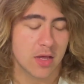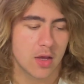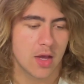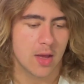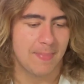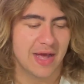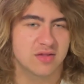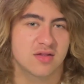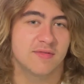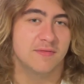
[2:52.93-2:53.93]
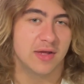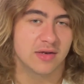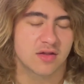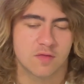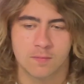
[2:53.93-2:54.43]
passes
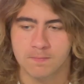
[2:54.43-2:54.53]
defensed.